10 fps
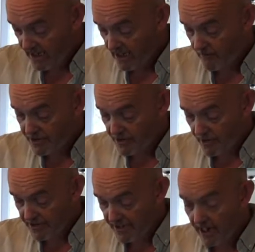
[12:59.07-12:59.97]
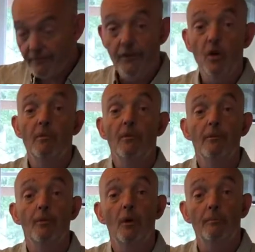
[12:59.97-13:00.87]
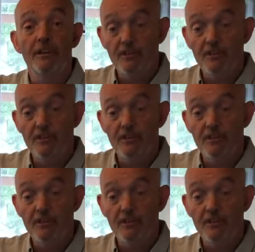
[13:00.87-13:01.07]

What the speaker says: now we're starting to get a film on the bottom and it's